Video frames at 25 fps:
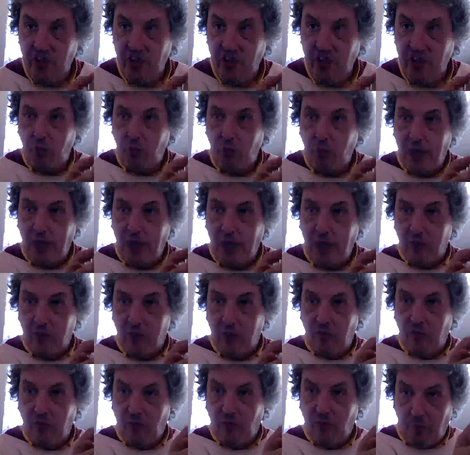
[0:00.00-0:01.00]

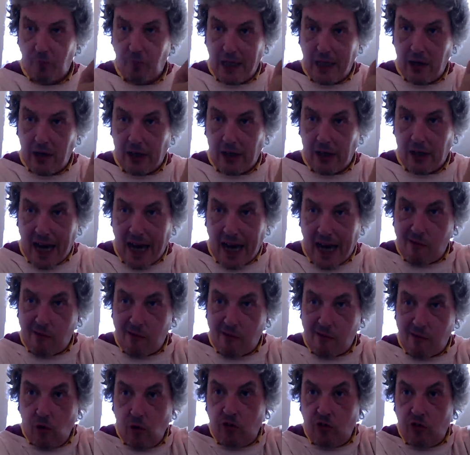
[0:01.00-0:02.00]
firing out
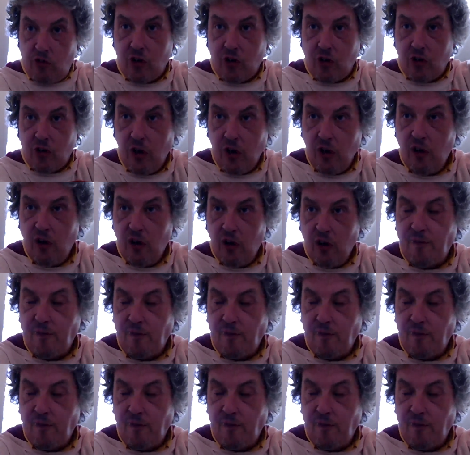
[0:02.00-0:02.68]
into the world